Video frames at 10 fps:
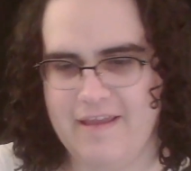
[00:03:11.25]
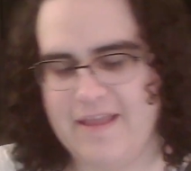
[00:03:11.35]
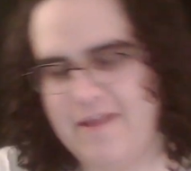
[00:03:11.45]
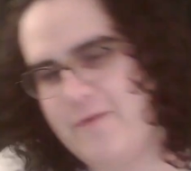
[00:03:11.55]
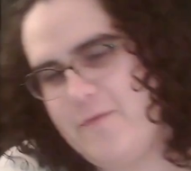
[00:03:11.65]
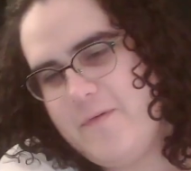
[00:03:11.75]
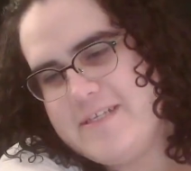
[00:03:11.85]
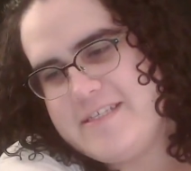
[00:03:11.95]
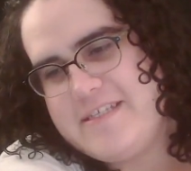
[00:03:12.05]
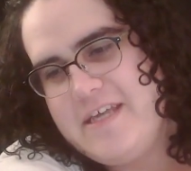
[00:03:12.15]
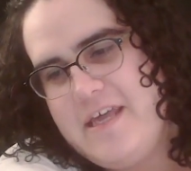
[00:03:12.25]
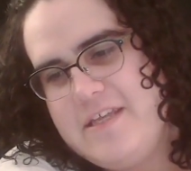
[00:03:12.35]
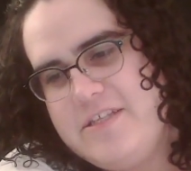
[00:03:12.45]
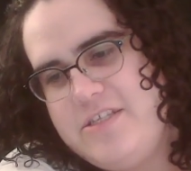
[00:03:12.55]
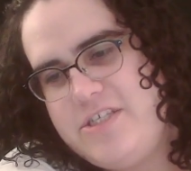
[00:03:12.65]
It was
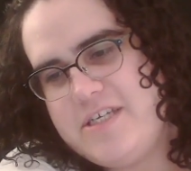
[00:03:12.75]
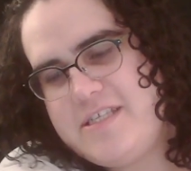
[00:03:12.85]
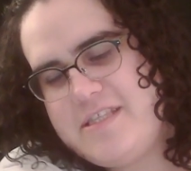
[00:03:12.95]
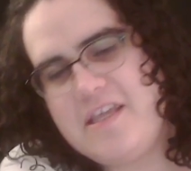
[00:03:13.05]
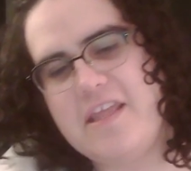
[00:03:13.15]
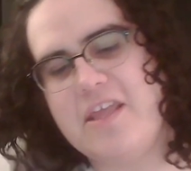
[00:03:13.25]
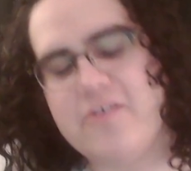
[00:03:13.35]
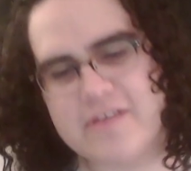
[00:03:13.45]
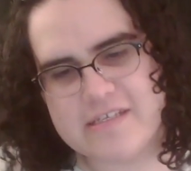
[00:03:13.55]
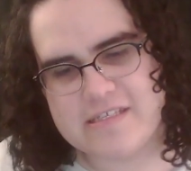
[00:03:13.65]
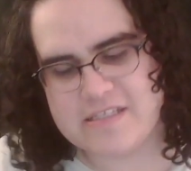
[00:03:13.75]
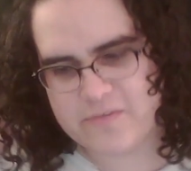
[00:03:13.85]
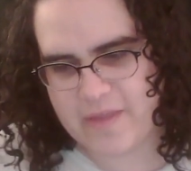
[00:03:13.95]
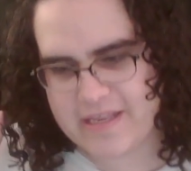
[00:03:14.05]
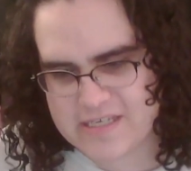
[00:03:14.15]
just the cutest,
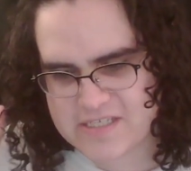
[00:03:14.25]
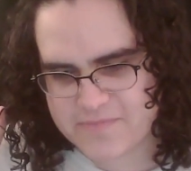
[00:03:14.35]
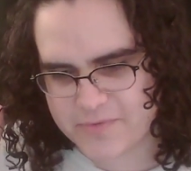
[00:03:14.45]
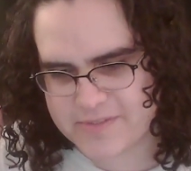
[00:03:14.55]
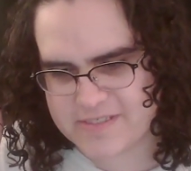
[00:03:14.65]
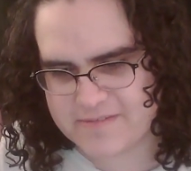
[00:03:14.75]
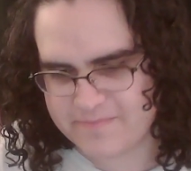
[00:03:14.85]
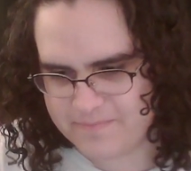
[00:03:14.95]
sweetest, most